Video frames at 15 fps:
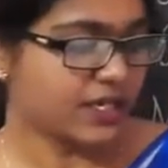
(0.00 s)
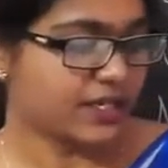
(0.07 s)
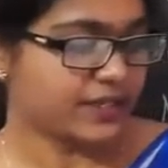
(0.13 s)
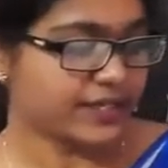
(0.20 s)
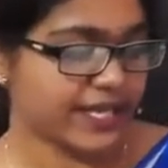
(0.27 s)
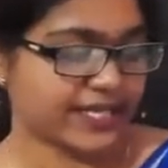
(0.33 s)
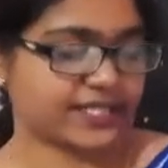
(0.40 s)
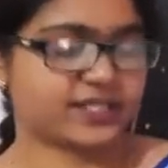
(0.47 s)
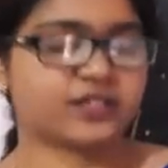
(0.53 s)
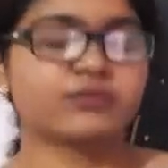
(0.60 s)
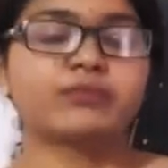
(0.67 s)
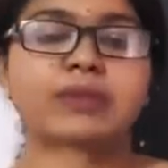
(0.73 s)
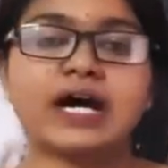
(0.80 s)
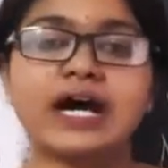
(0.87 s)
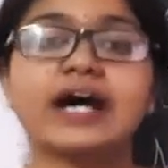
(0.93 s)
Next,
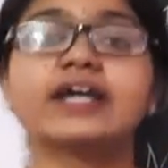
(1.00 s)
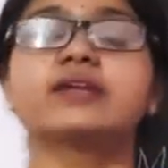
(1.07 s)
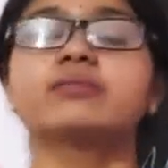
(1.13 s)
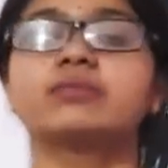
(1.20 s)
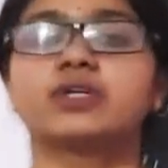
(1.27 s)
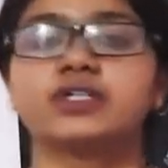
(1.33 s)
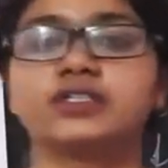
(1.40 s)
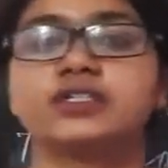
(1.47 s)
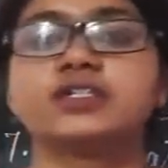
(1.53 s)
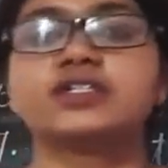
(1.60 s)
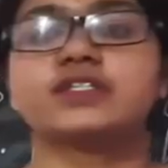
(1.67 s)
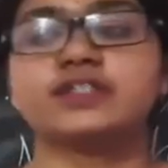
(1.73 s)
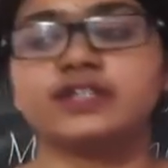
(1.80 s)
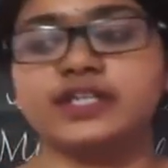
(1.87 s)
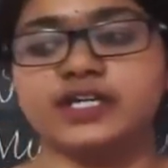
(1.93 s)
my
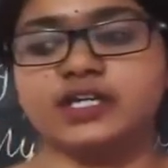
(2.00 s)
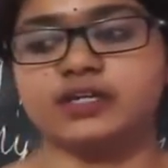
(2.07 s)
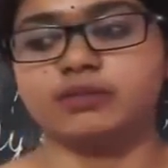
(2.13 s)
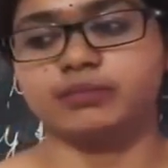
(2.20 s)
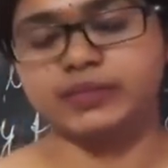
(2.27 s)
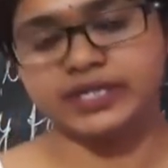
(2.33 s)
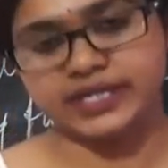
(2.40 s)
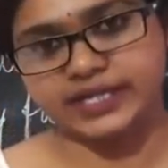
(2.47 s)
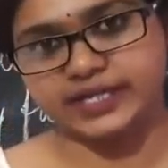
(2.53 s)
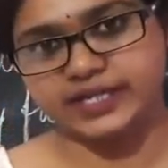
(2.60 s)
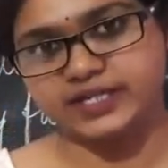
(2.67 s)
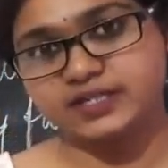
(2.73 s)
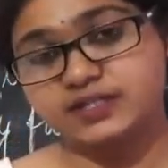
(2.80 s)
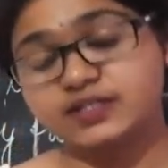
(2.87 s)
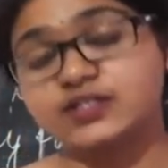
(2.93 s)
mother's name is.